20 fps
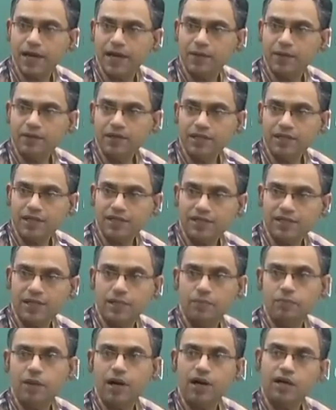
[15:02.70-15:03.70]
parameters
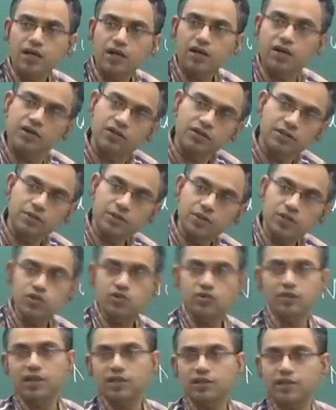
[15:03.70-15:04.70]
and partly contributes
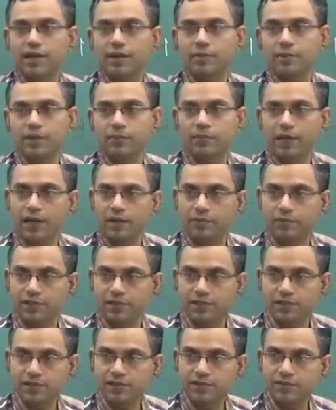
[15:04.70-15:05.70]
to the thermal
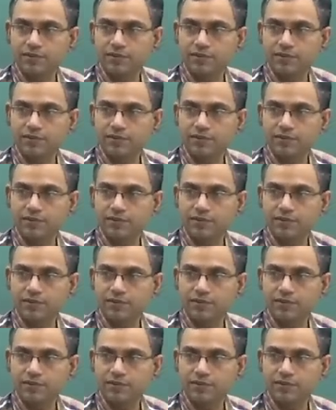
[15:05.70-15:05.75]
parameters.